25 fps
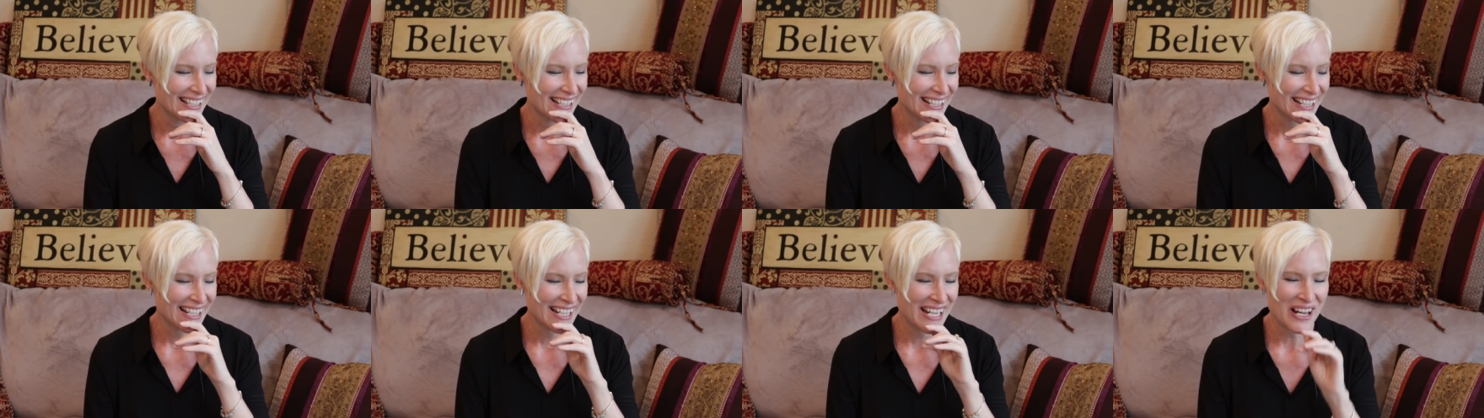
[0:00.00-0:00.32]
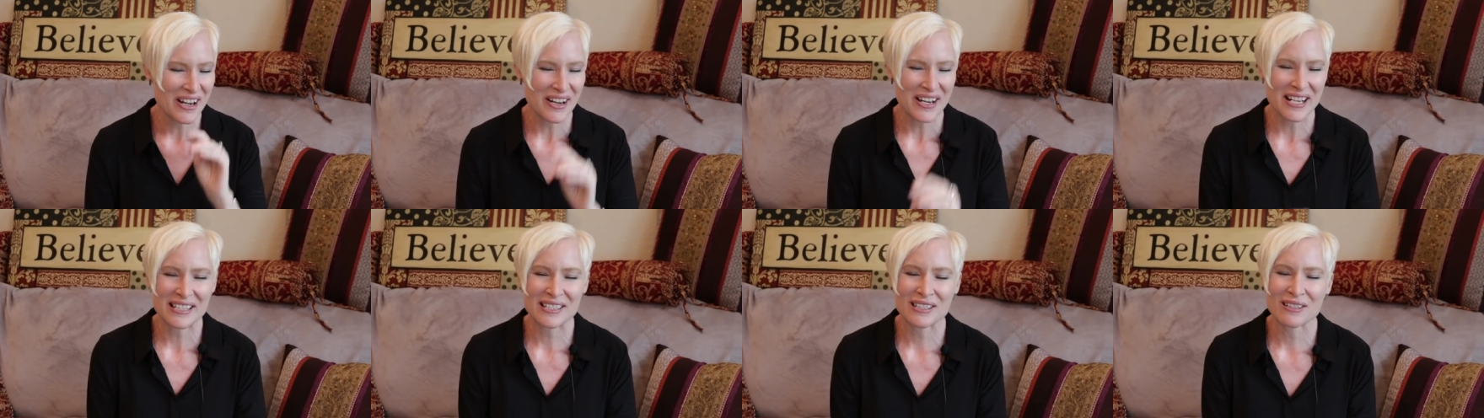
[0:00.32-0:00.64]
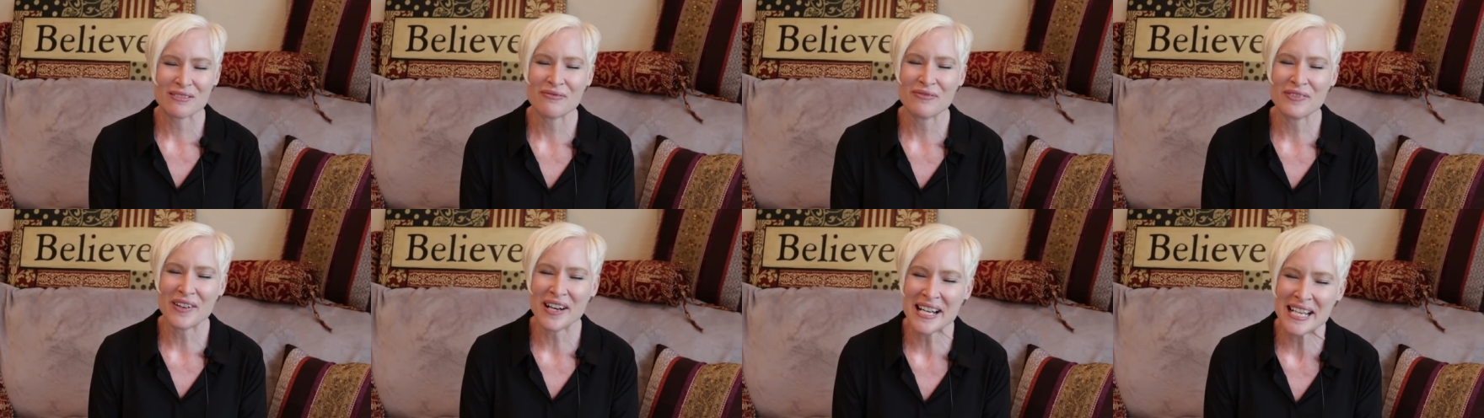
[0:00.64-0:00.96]
you know, it's
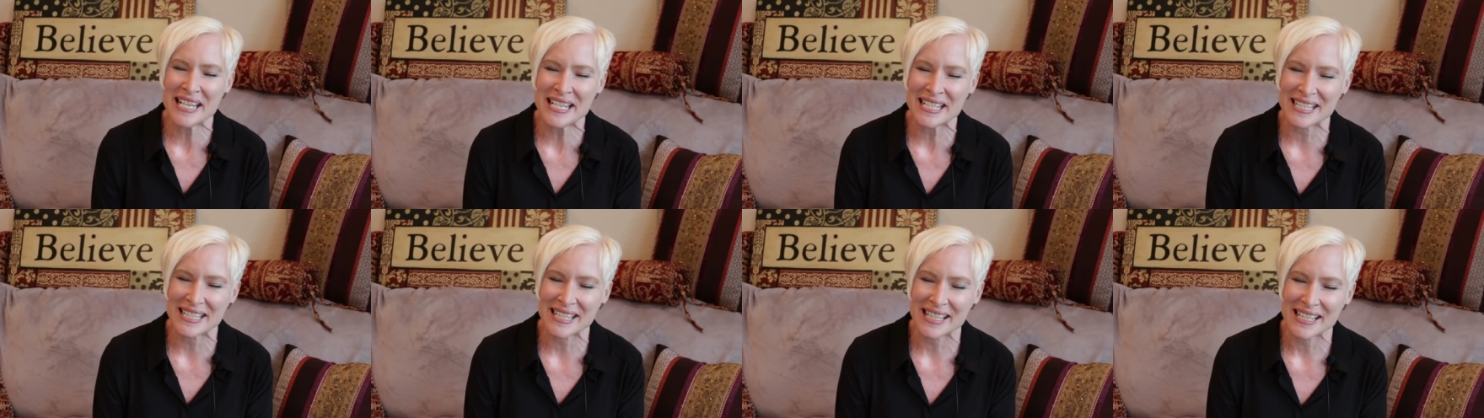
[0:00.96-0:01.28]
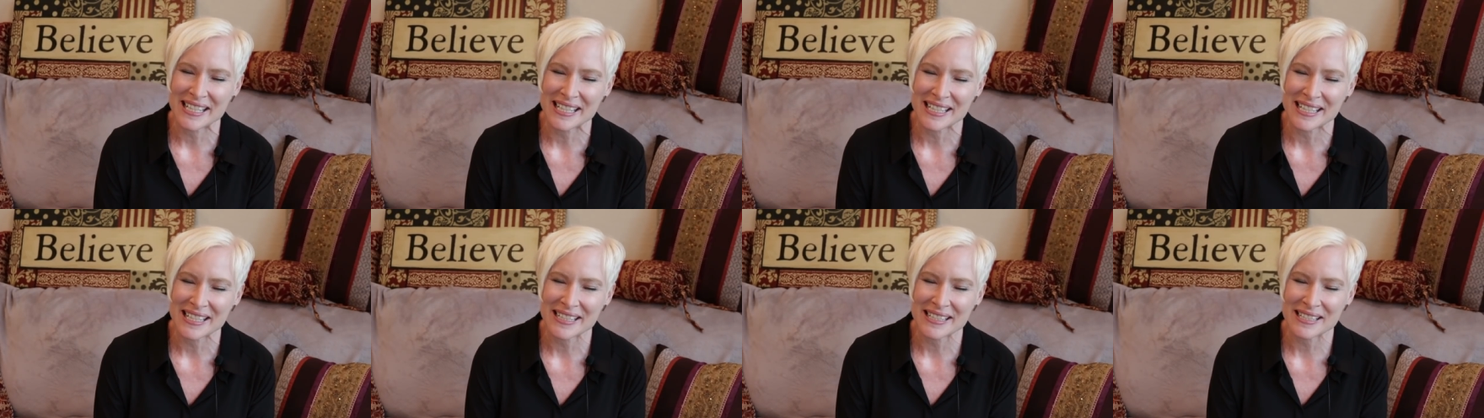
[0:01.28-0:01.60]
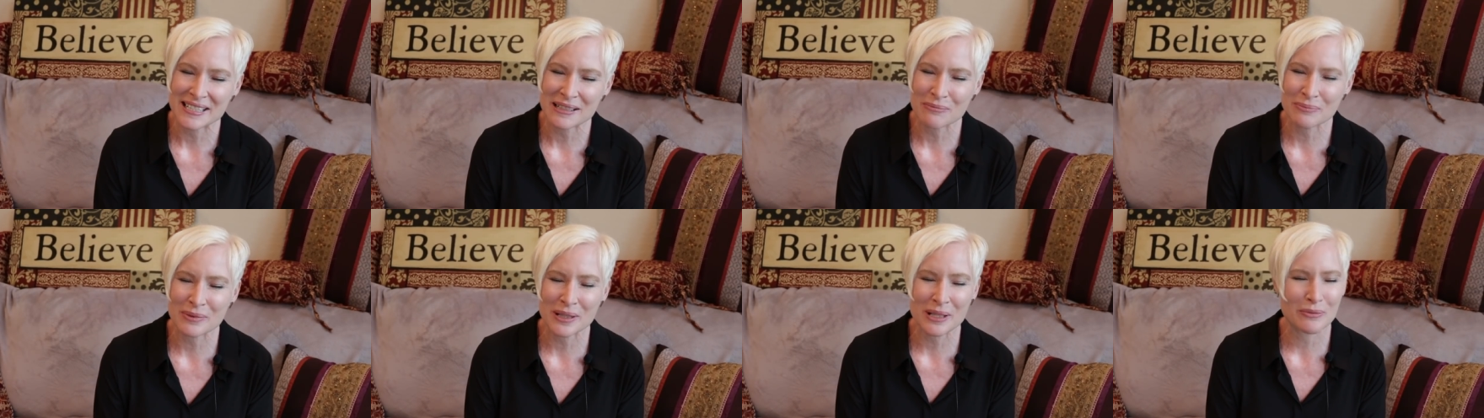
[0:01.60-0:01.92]
fun
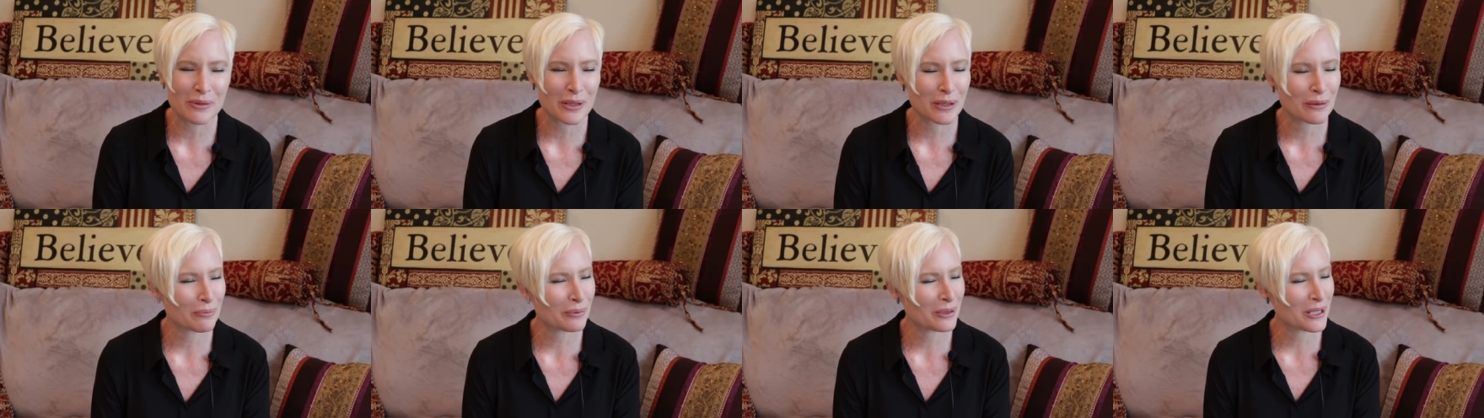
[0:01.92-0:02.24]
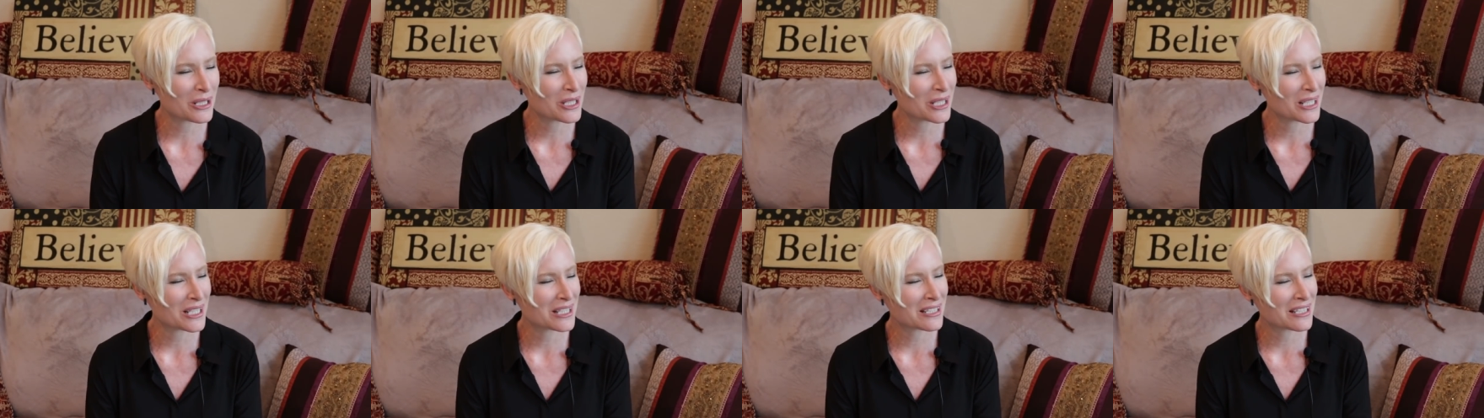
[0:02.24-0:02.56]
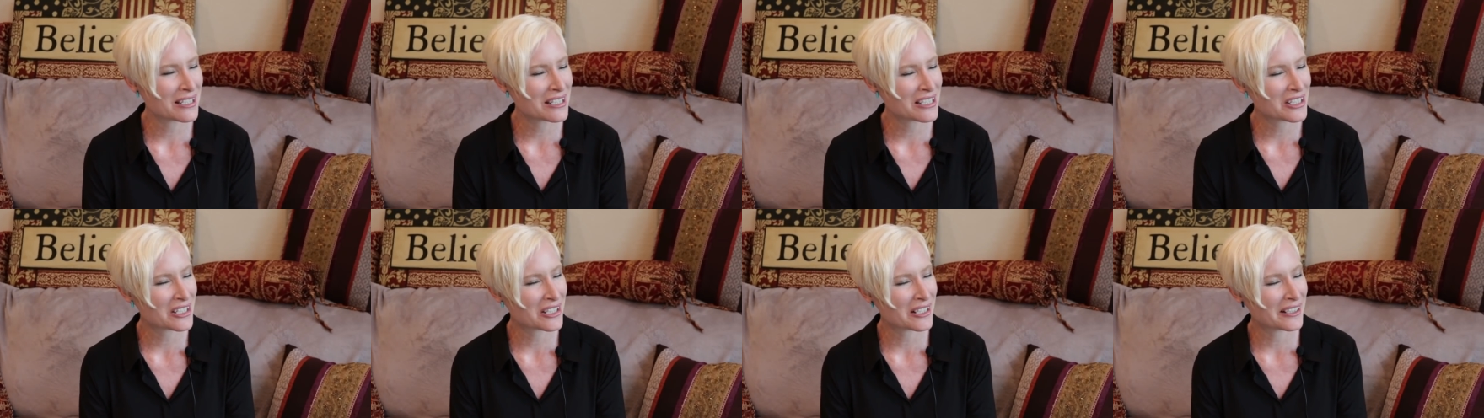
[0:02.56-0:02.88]
to be with Bridget,
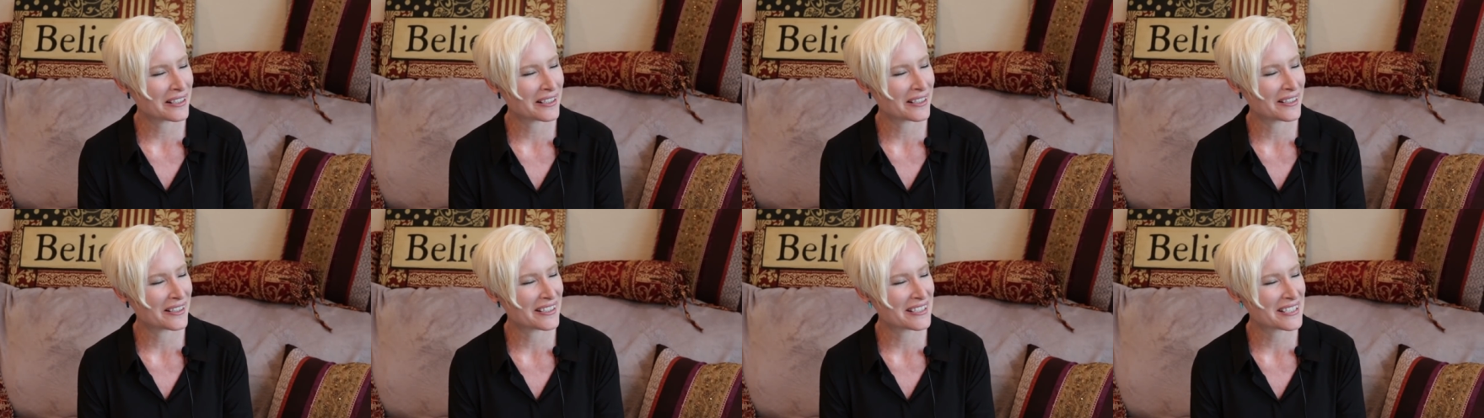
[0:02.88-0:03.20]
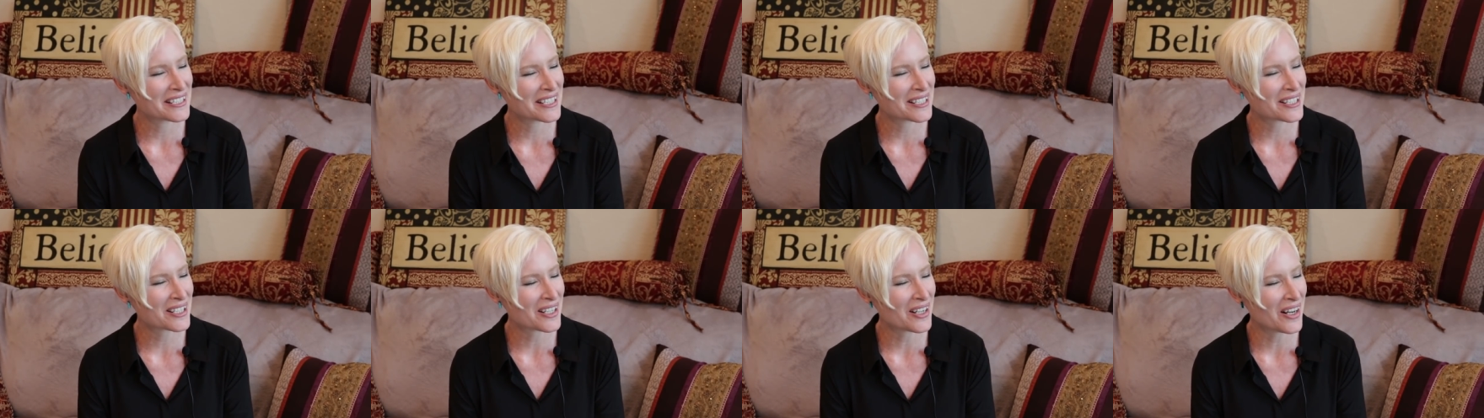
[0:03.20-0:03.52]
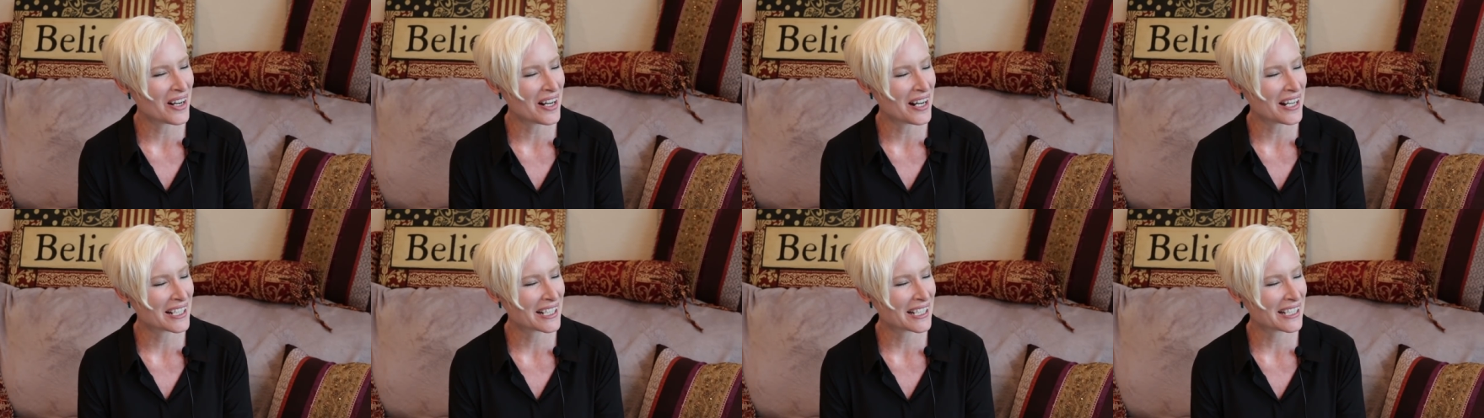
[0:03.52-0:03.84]
to share and to
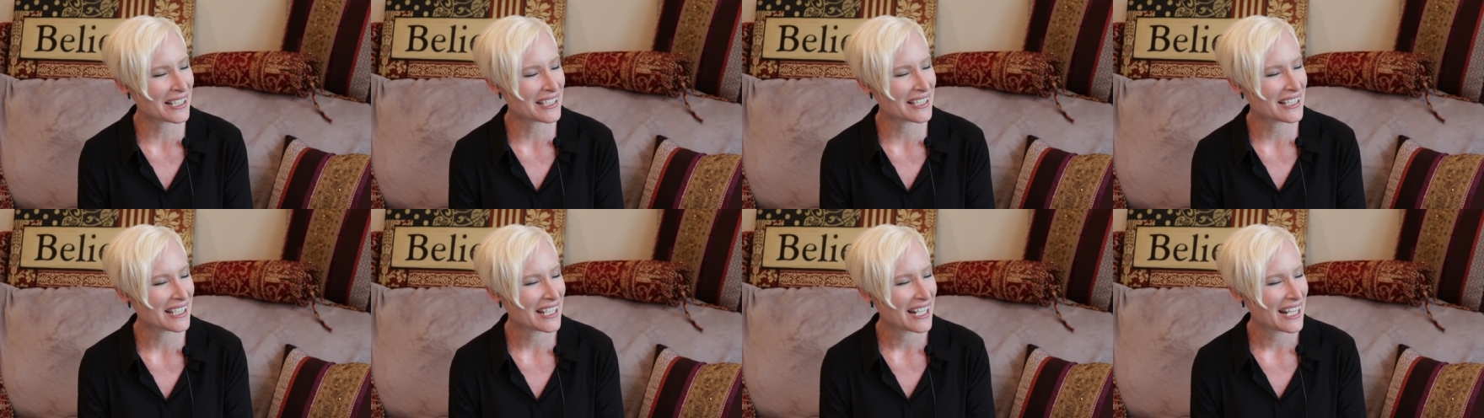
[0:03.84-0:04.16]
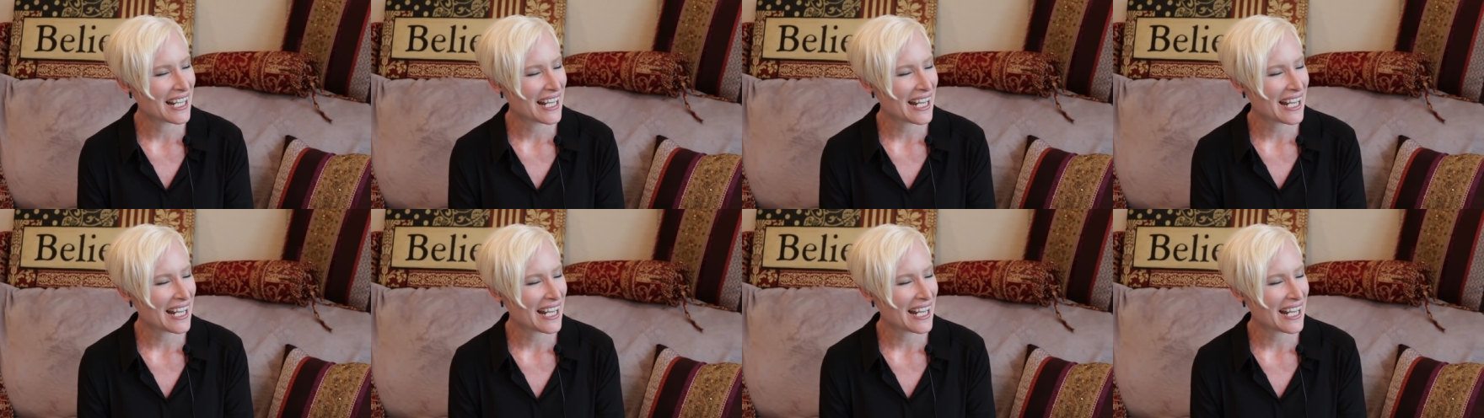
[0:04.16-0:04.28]
talk, and